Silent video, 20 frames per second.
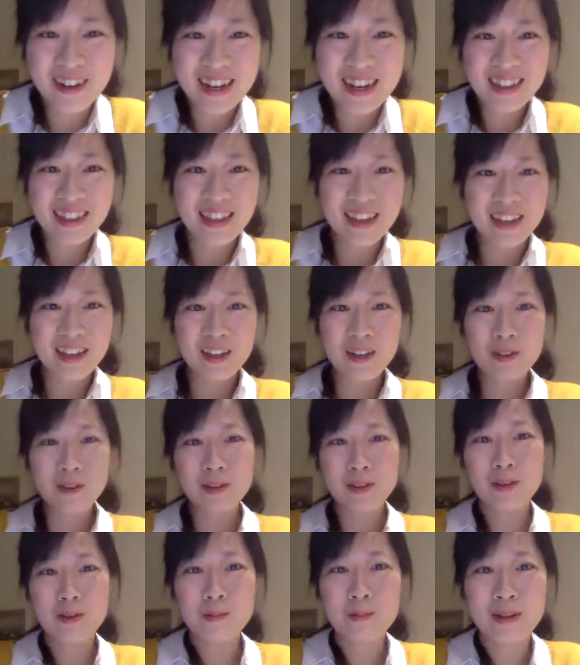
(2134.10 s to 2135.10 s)
great. Thank you
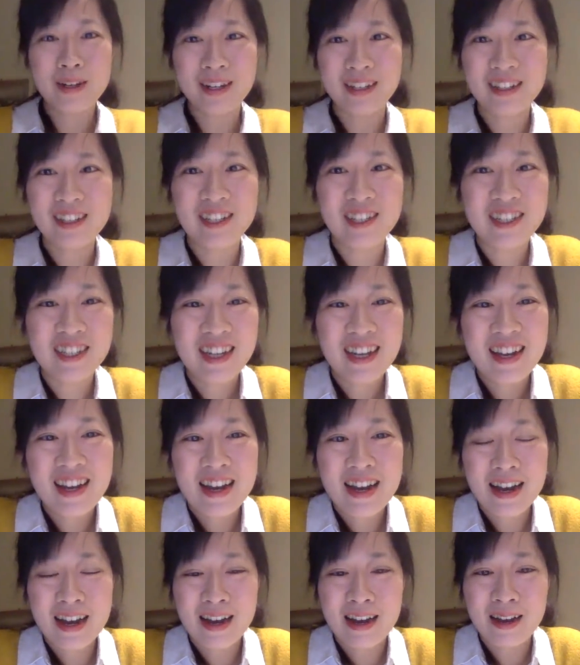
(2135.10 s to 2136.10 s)
so much
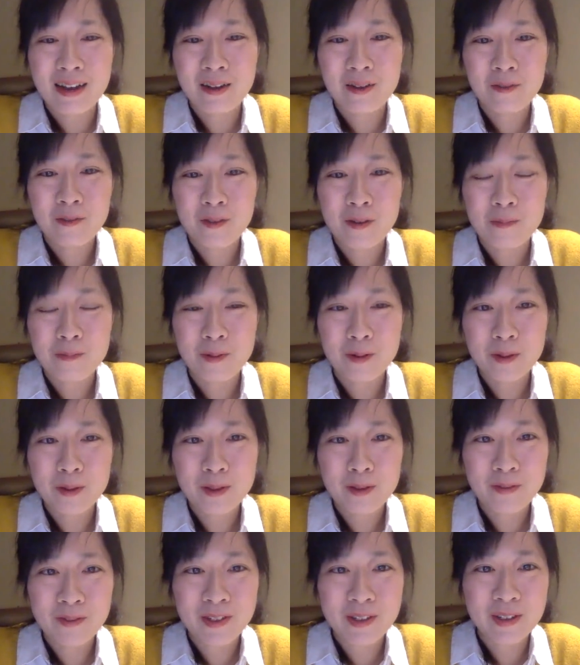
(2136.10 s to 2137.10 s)
for both
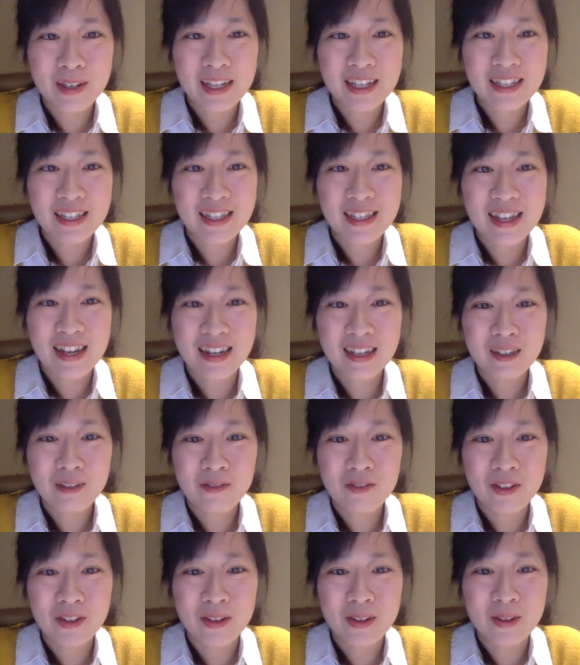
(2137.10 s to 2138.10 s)
of your
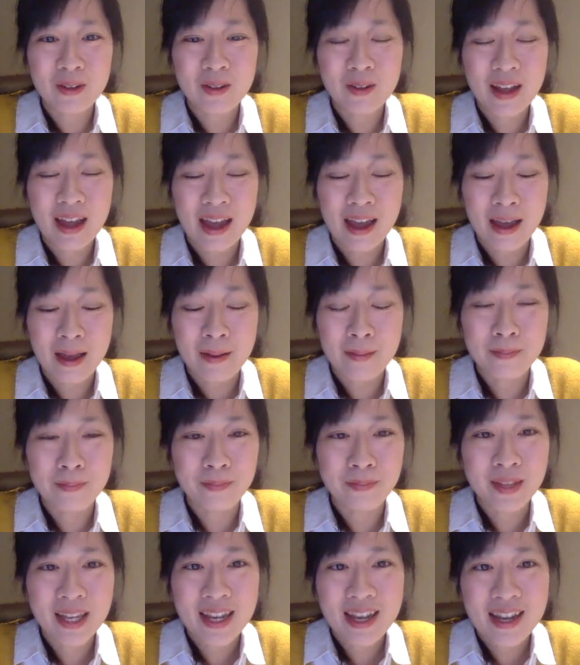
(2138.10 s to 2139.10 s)
insightful
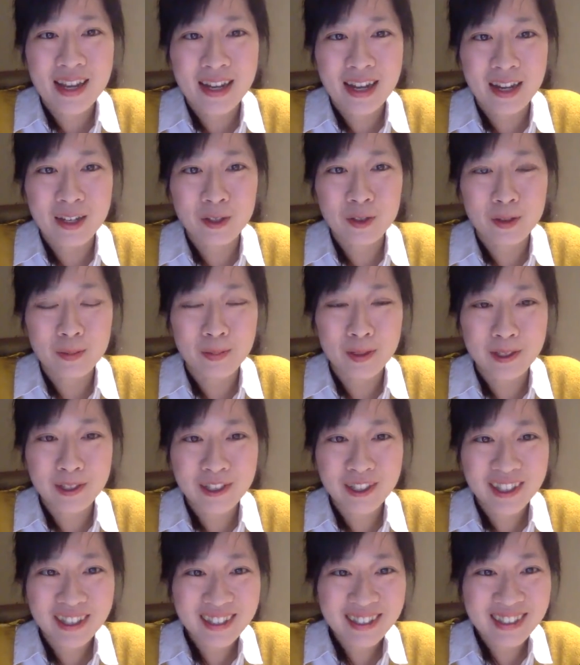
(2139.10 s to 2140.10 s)

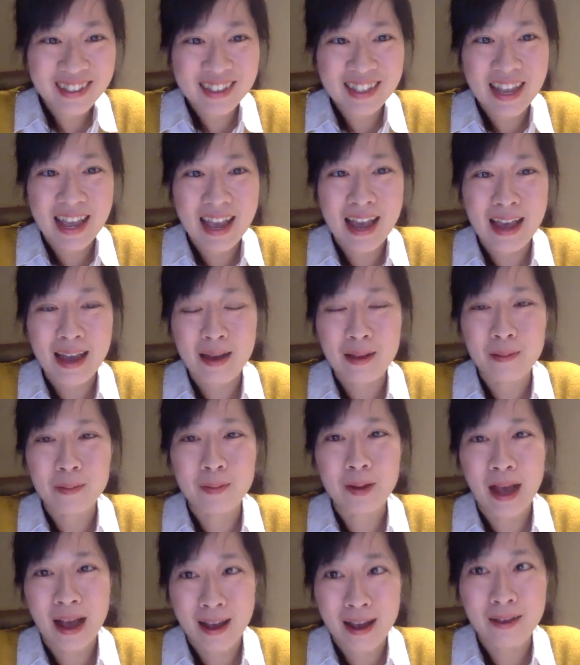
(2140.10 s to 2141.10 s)
contributions.
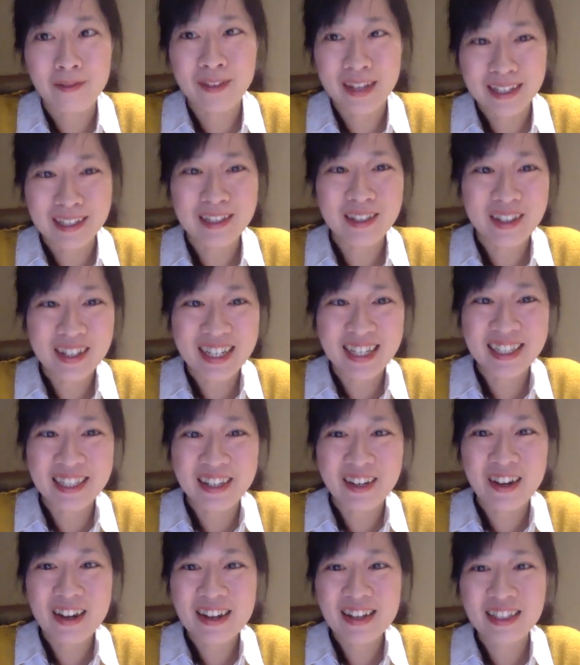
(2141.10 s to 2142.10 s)
I have enjoyed this
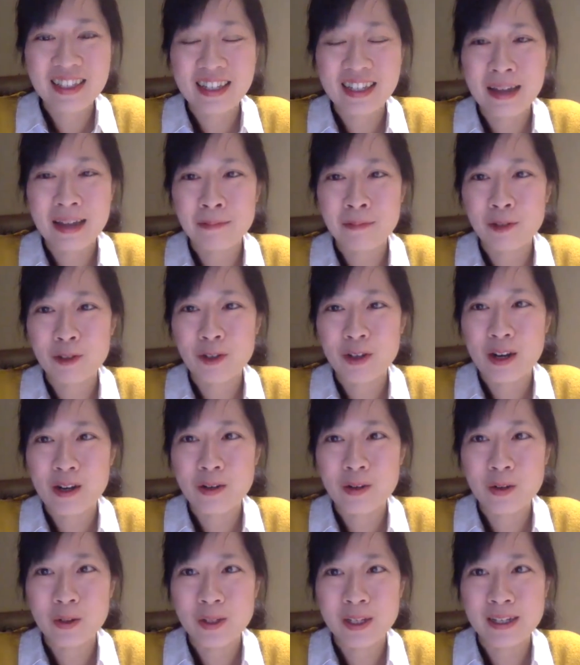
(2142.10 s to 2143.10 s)
a lot, and I'm sure
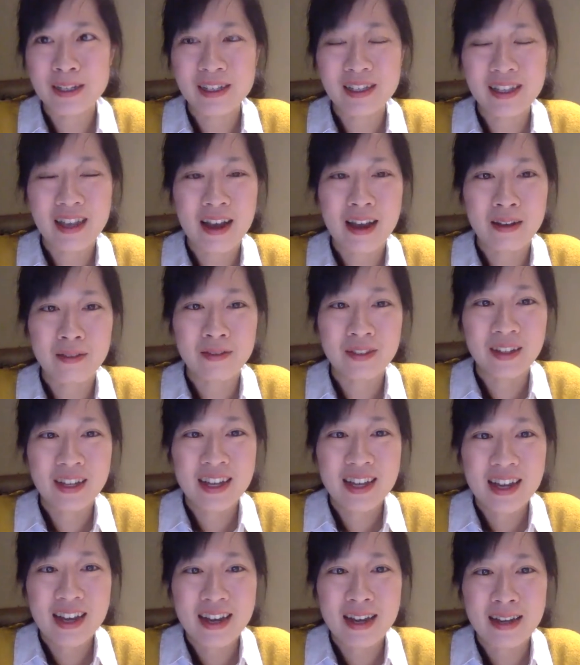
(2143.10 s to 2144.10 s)
our audience have
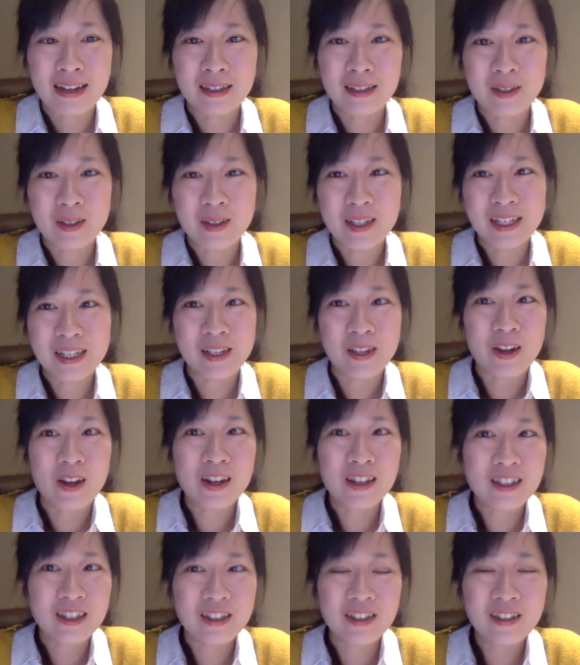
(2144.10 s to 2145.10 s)
enjoyed this a
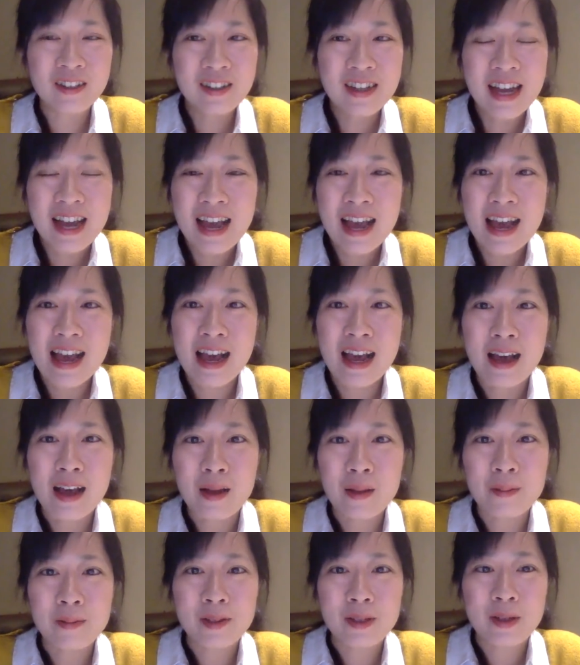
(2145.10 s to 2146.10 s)
lot too.
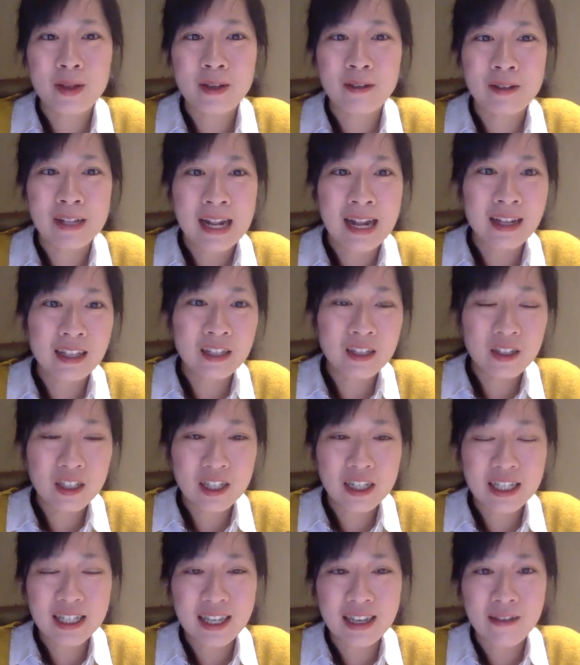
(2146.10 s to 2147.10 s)
So I would like to
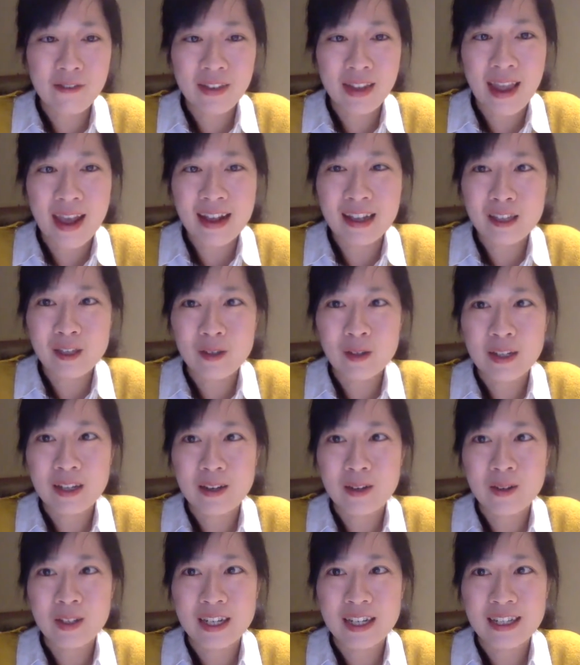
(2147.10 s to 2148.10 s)
just give thanks to the
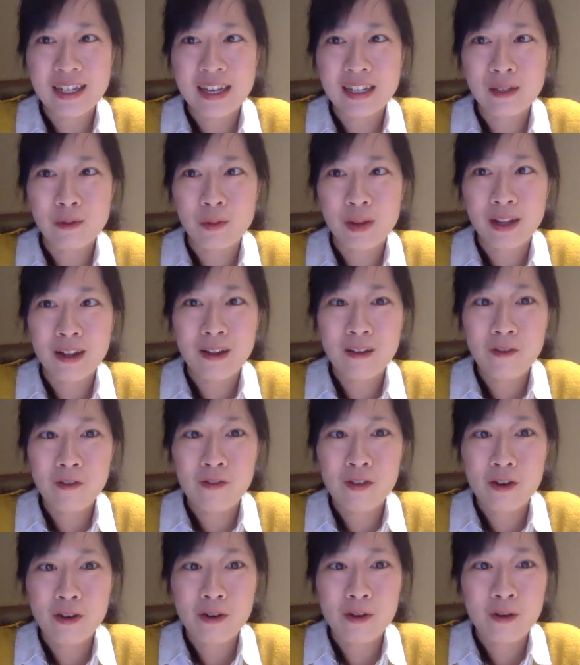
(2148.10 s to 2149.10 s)
audience as well
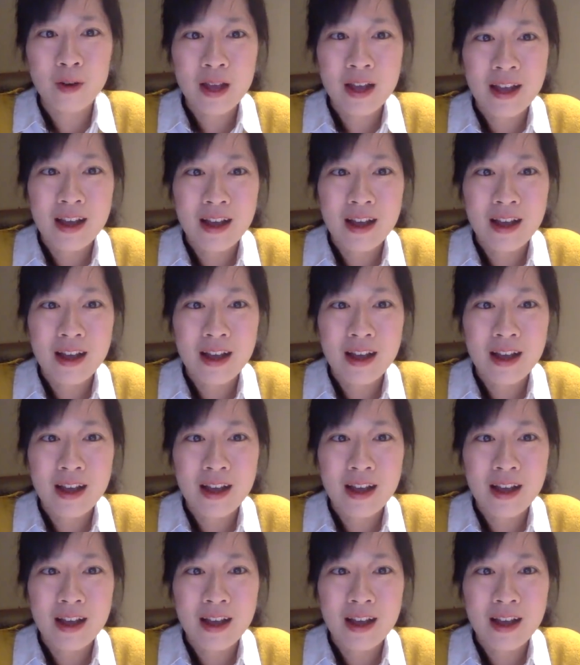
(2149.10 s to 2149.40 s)
for